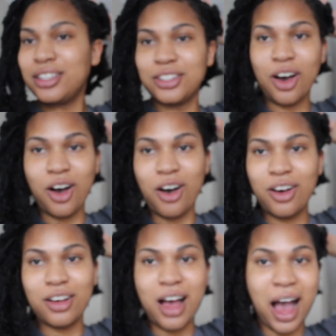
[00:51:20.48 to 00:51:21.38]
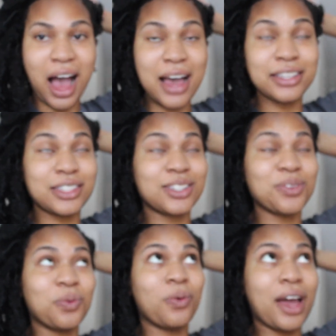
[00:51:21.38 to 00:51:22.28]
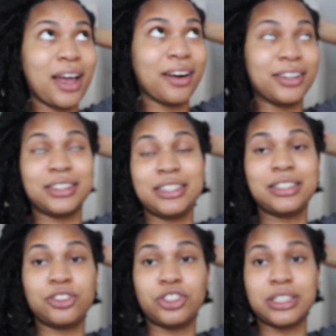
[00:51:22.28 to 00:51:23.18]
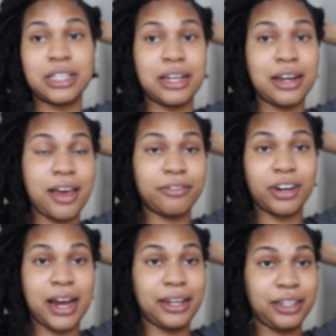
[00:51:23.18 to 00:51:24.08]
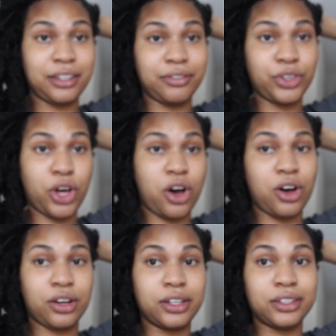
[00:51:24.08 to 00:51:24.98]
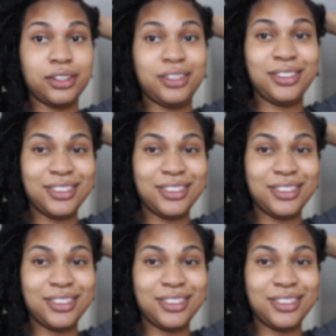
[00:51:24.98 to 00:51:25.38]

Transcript: Y'all, I swear this is just a never-ending vlog.